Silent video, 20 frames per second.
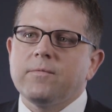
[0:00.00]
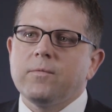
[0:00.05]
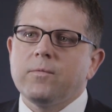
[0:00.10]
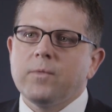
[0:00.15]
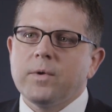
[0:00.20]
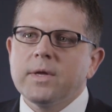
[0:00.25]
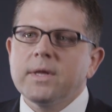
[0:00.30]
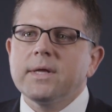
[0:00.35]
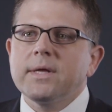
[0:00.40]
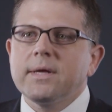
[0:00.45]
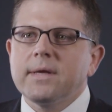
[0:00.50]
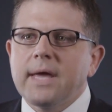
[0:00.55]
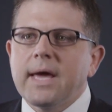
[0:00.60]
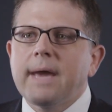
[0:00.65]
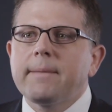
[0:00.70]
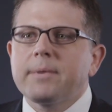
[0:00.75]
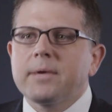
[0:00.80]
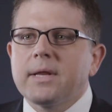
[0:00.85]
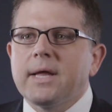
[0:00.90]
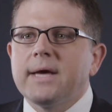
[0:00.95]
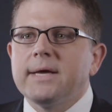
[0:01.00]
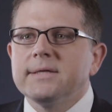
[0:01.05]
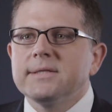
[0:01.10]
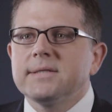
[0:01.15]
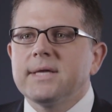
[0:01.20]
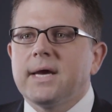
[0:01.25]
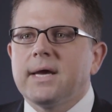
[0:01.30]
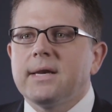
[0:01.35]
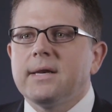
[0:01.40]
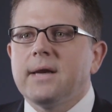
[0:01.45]
really
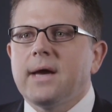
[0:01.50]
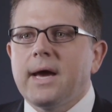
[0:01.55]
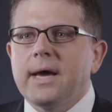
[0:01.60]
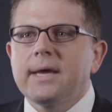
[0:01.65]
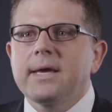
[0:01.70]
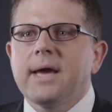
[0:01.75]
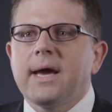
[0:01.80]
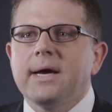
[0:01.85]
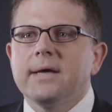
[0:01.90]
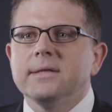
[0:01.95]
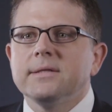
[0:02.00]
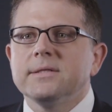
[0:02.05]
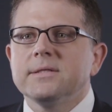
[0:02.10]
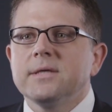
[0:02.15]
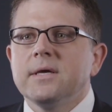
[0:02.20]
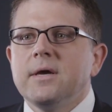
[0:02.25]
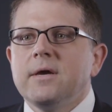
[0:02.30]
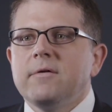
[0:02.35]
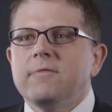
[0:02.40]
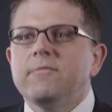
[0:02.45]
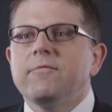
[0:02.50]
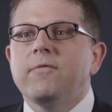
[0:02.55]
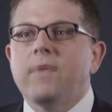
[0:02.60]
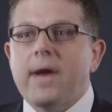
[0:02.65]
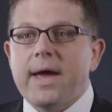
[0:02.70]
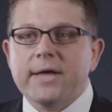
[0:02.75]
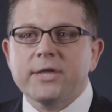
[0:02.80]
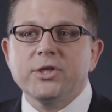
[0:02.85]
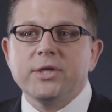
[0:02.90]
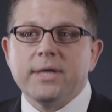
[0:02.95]
capitalized on Icon's
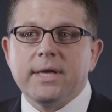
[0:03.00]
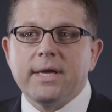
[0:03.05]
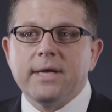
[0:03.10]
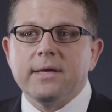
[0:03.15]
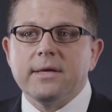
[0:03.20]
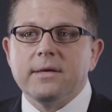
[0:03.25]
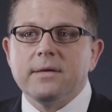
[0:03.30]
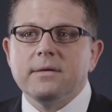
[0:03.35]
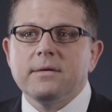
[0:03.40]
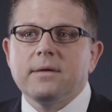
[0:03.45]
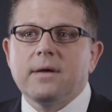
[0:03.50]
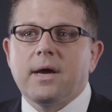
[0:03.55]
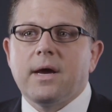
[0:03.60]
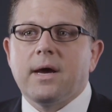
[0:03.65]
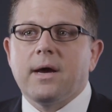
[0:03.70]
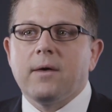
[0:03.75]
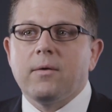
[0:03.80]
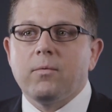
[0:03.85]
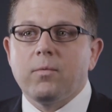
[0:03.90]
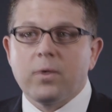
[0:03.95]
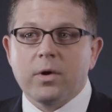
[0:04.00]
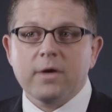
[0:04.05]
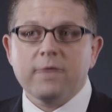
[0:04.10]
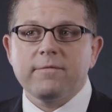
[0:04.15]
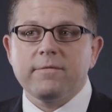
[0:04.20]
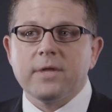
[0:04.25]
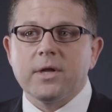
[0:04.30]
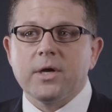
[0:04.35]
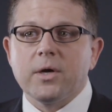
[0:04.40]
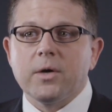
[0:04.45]
fractionated
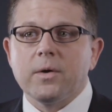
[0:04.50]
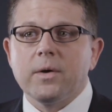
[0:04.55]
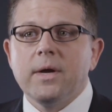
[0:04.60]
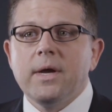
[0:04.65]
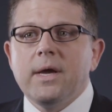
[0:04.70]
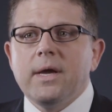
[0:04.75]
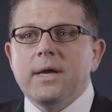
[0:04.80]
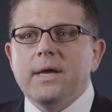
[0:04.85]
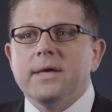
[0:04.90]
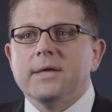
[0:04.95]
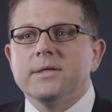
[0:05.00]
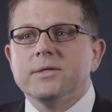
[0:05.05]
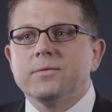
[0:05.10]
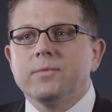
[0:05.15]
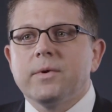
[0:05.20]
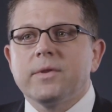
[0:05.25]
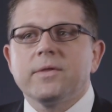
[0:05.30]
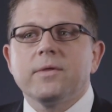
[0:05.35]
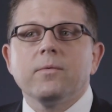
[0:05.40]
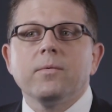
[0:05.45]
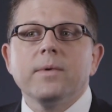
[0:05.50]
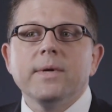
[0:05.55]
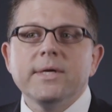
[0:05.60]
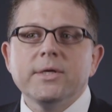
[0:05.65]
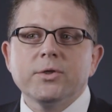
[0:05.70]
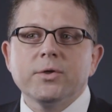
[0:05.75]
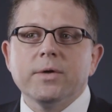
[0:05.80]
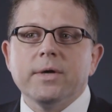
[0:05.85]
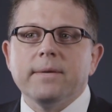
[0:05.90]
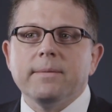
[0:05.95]
workflow is with the
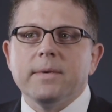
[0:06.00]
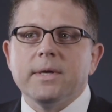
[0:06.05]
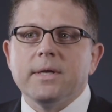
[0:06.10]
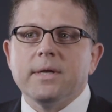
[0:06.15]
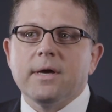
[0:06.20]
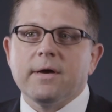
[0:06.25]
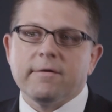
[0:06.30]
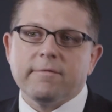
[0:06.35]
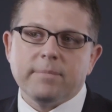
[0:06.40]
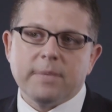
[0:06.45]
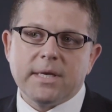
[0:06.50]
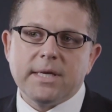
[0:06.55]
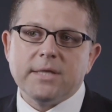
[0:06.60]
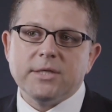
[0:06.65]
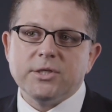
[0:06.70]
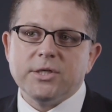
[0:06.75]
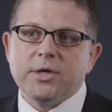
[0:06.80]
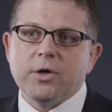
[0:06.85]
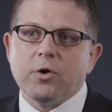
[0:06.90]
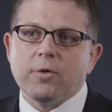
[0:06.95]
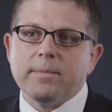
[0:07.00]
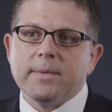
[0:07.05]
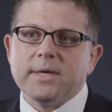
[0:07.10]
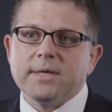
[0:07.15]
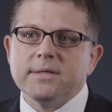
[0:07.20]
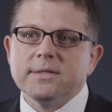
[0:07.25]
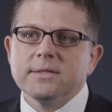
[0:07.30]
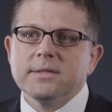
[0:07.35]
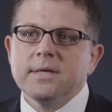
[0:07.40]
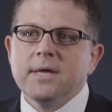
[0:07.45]
retreatment of
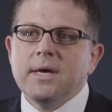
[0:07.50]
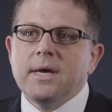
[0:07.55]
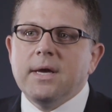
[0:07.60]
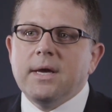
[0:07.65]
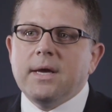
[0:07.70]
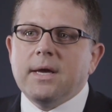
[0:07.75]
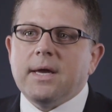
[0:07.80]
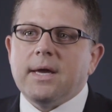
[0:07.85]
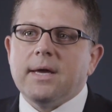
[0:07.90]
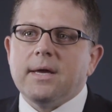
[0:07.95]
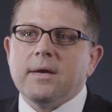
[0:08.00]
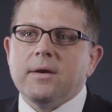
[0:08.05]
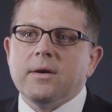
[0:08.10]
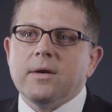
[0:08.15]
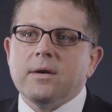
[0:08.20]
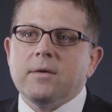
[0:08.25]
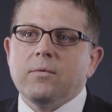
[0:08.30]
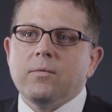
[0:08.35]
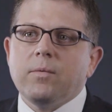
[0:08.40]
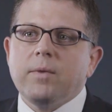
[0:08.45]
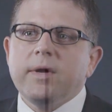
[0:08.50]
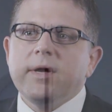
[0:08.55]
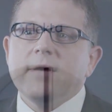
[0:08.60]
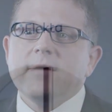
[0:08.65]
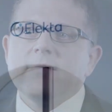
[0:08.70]
meningiomas. And we